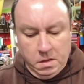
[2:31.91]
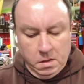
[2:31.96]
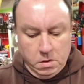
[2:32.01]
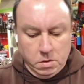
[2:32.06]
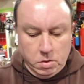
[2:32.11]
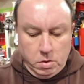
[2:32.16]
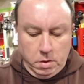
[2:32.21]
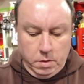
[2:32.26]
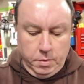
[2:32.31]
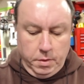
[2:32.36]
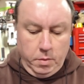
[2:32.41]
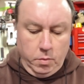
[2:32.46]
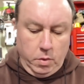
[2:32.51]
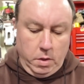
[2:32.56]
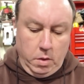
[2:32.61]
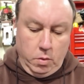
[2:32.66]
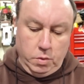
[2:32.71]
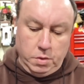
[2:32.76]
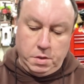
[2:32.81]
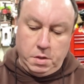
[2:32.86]
So anyway, what I
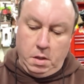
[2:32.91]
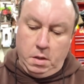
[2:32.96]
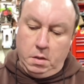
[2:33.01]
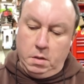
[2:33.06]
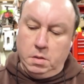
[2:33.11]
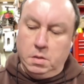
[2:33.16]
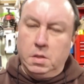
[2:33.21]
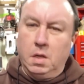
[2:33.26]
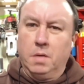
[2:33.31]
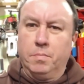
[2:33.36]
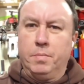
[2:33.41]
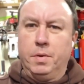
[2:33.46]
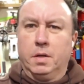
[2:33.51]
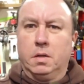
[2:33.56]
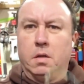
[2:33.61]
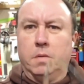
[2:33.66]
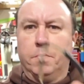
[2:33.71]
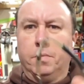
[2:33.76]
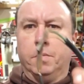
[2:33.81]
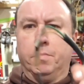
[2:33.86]
was saying is I picked
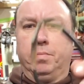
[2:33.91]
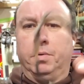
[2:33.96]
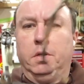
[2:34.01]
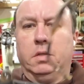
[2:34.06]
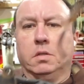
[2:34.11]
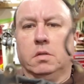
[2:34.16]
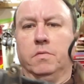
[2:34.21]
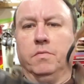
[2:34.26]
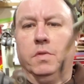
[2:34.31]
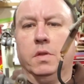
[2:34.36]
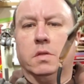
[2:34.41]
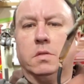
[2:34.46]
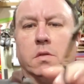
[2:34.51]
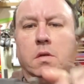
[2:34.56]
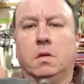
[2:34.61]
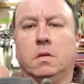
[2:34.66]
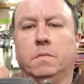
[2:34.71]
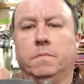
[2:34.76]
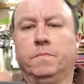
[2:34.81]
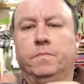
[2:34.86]
up a piece of this
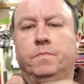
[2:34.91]
thing.